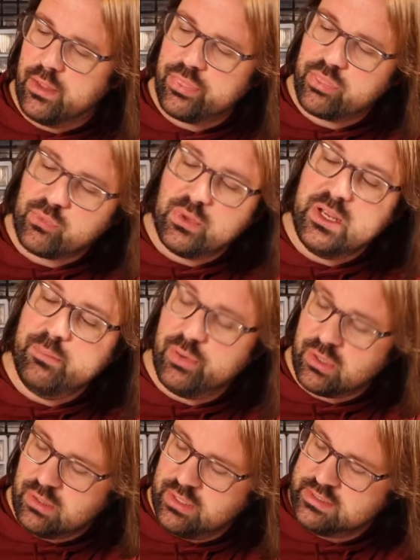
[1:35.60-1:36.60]
3
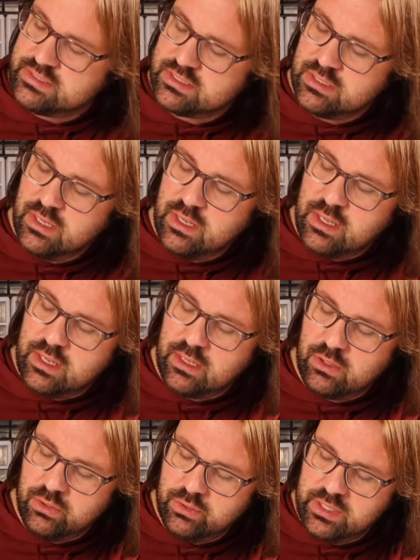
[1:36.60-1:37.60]
booklets,
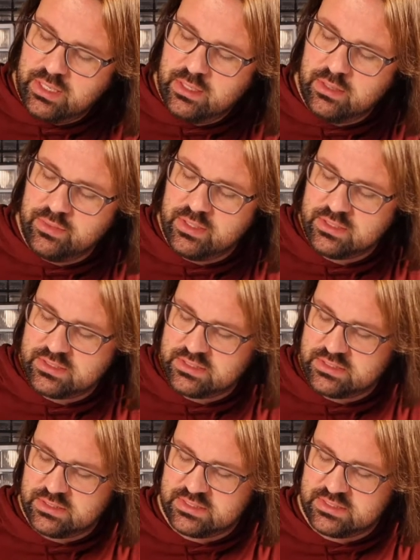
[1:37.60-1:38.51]
including this